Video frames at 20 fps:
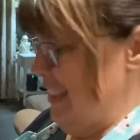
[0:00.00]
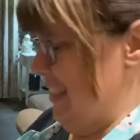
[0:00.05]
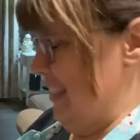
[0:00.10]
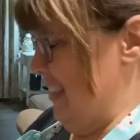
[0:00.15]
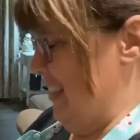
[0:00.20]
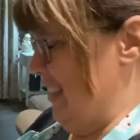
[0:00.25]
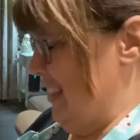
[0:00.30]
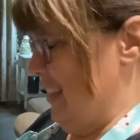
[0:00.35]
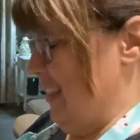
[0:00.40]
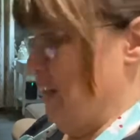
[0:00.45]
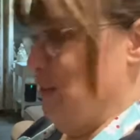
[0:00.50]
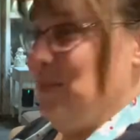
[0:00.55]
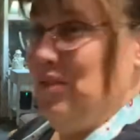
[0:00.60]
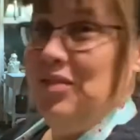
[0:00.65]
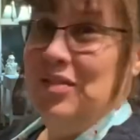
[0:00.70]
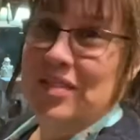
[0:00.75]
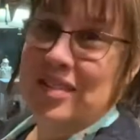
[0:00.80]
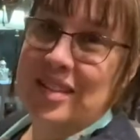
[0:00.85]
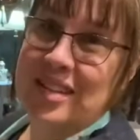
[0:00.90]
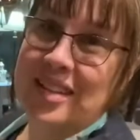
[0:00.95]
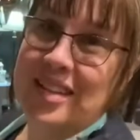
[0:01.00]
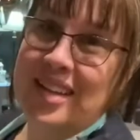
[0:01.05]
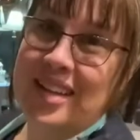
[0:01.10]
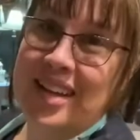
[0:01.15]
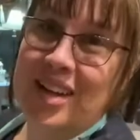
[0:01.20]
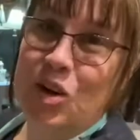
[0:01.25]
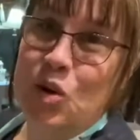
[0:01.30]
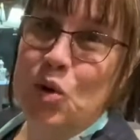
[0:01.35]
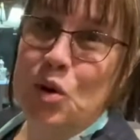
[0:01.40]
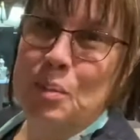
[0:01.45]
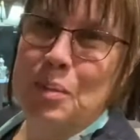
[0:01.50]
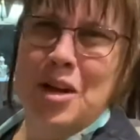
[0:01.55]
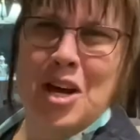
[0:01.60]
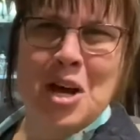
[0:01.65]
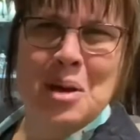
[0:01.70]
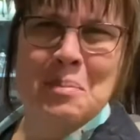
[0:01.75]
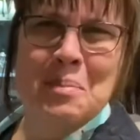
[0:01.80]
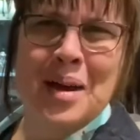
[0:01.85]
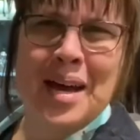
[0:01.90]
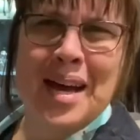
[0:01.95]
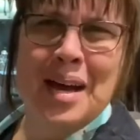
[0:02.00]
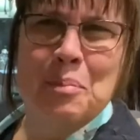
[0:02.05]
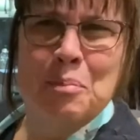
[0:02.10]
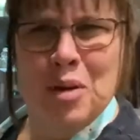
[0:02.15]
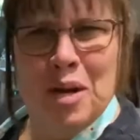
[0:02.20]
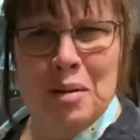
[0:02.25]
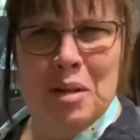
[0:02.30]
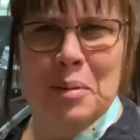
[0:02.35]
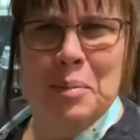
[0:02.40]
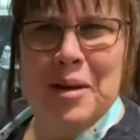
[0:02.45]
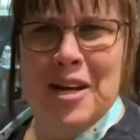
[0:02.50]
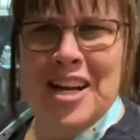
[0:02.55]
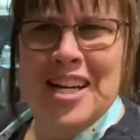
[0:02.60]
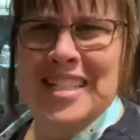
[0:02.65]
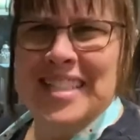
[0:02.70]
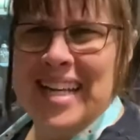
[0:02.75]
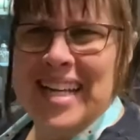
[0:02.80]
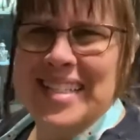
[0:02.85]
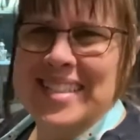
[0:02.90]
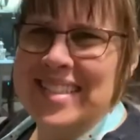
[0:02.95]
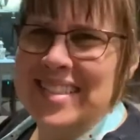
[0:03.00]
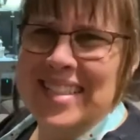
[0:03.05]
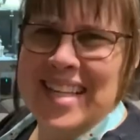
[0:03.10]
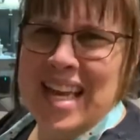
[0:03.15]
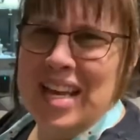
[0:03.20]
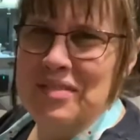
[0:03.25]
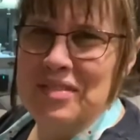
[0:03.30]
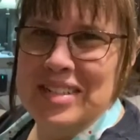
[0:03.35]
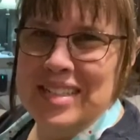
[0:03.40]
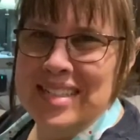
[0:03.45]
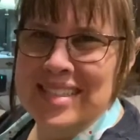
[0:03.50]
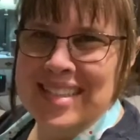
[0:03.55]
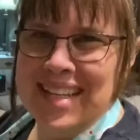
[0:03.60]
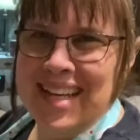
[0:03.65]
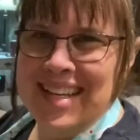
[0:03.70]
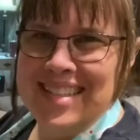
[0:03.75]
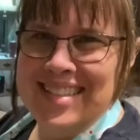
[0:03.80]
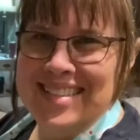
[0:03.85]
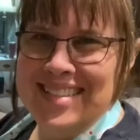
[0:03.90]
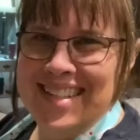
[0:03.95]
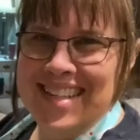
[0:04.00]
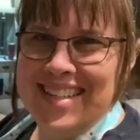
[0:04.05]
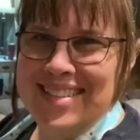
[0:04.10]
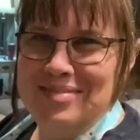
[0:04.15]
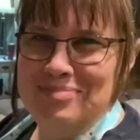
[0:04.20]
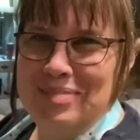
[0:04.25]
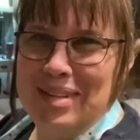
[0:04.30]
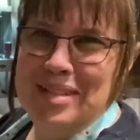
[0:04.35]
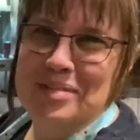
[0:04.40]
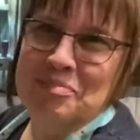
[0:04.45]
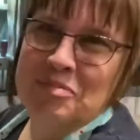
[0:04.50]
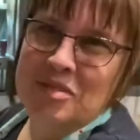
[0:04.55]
So, or a pecan pie. Probably pecan tassies. I haven't decided yet, but